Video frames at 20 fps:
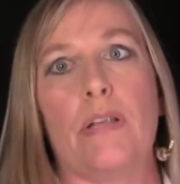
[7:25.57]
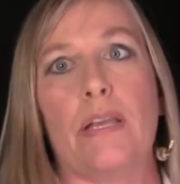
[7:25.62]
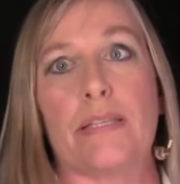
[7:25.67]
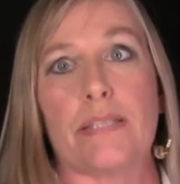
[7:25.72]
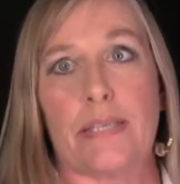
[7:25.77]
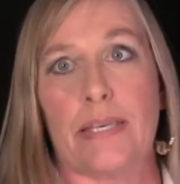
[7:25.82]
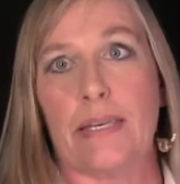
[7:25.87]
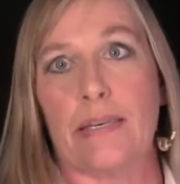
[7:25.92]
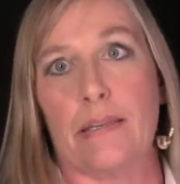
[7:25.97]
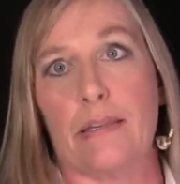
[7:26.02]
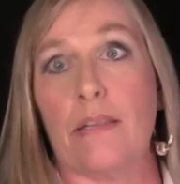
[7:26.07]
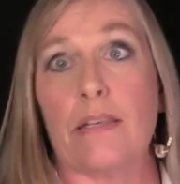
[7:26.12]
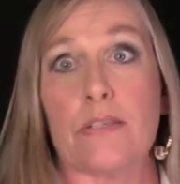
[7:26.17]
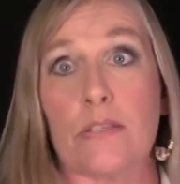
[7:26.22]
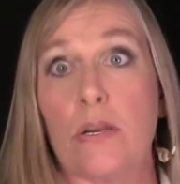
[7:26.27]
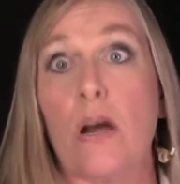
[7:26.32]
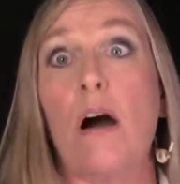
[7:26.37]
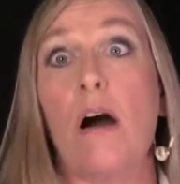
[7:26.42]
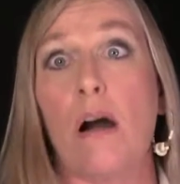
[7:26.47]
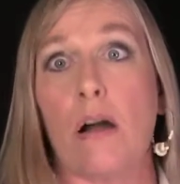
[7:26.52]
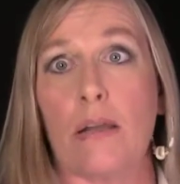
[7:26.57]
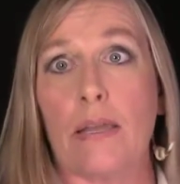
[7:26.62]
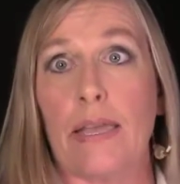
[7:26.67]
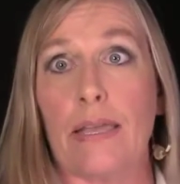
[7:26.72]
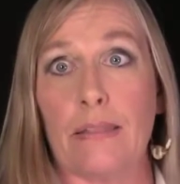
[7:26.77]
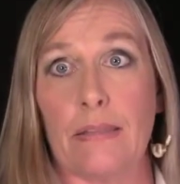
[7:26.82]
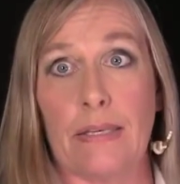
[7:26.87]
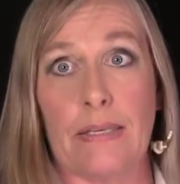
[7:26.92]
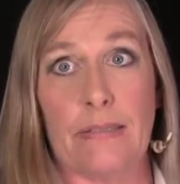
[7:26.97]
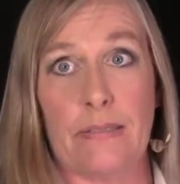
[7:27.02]
Let's talk,
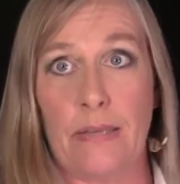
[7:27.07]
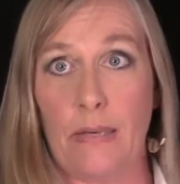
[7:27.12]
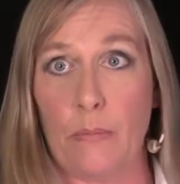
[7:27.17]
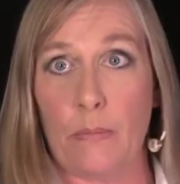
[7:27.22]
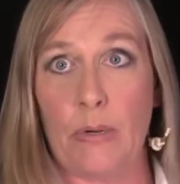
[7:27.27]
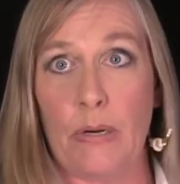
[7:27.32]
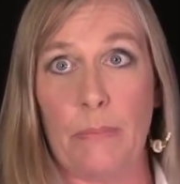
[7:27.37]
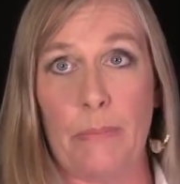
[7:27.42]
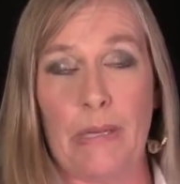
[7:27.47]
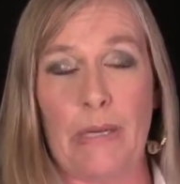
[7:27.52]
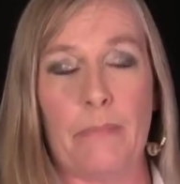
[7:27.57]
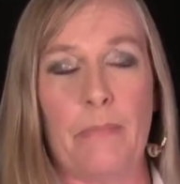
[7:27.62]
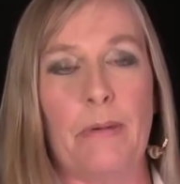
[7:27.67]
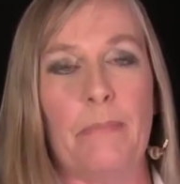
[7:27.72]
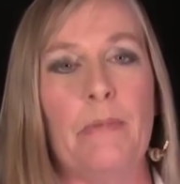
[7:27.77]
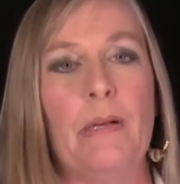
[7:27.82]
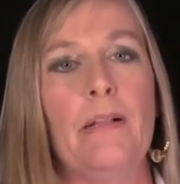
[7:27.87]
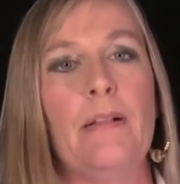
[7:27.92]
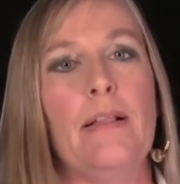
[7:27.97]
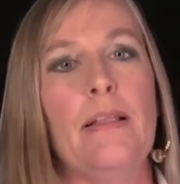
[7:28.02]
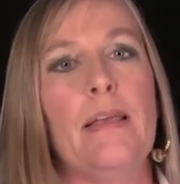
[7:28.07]
at least at a bare minimum.